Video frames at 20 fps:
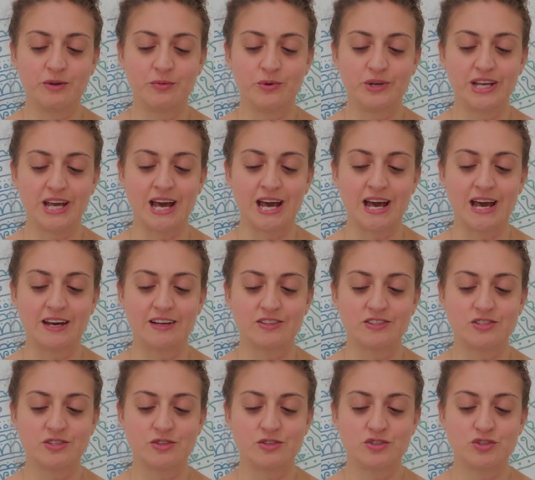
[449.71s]

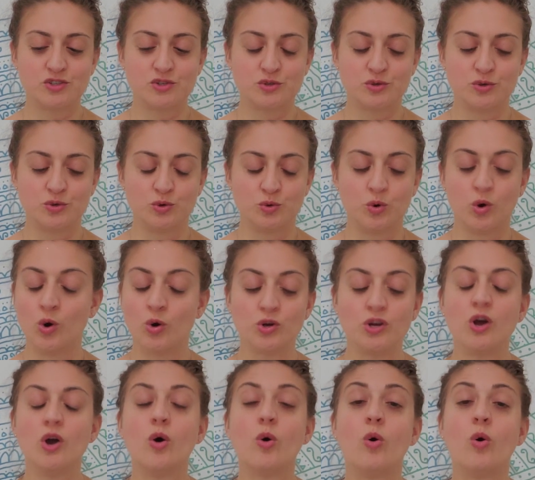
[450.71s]
react to, or,